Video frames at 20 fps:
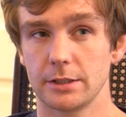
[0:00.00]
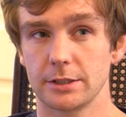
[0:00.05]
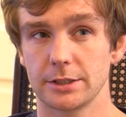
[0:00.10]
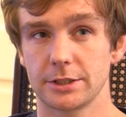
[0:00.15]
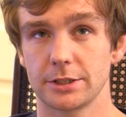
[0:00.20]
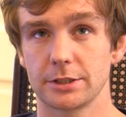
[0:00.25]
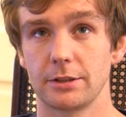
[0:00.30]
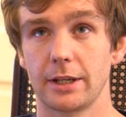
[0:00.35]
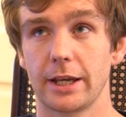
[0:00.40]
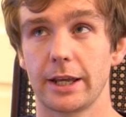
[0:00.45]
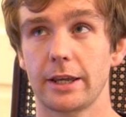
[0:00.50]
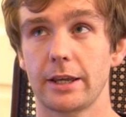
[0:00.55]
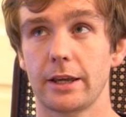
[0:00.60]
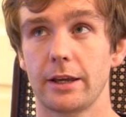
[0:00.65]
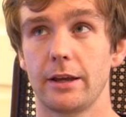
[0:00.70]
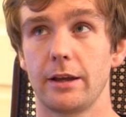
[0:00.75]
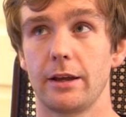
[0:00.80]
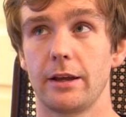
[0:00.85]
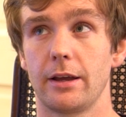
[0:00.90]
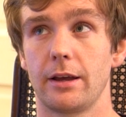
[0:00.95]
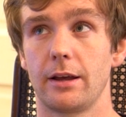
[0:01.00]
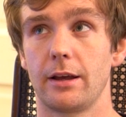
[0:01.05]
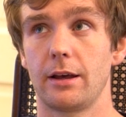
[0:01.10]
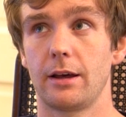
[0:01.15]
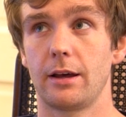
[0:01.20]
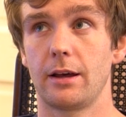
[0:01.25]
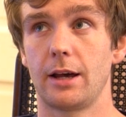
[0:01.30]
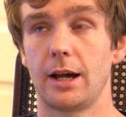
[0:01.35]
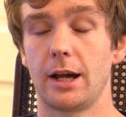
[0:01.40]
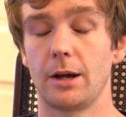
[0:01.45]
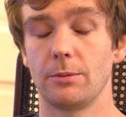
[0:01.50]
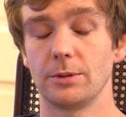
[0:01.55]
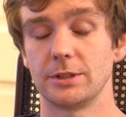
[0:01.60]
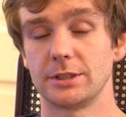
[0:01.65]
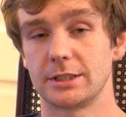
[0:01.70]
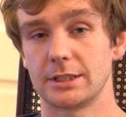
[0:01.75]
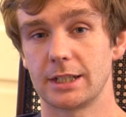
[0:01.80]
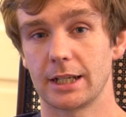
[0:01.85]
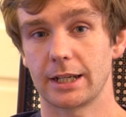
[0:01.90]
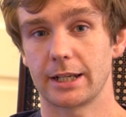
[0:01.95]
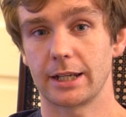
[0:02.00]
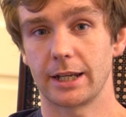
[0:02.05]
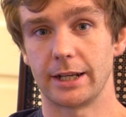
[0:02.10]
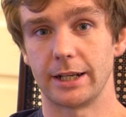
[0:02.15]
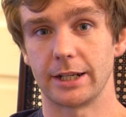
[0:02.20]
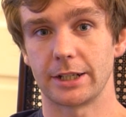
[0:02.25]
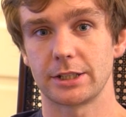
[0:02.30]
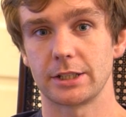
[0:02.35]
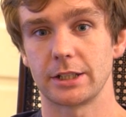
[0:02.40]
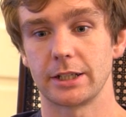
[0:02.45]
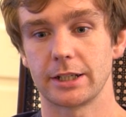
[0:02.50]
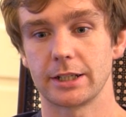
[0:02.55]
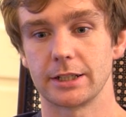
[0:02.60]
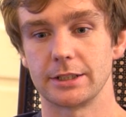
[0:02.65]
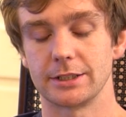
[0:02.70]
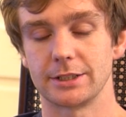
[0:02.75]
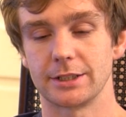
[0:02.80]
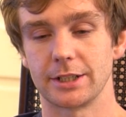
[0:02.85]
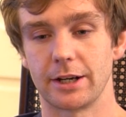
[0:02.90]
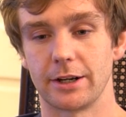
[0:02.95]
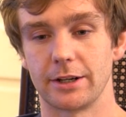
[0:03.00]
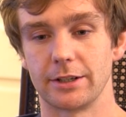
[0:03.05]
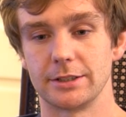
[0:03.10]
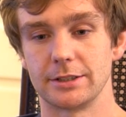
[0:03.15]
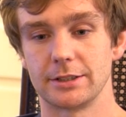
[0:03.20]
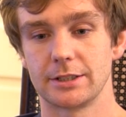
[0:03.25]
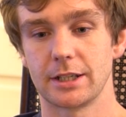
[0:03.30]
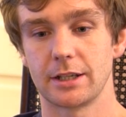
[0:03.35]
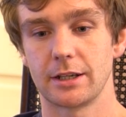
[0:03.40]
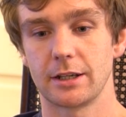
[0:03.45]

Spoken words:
So like, I was like initially concerned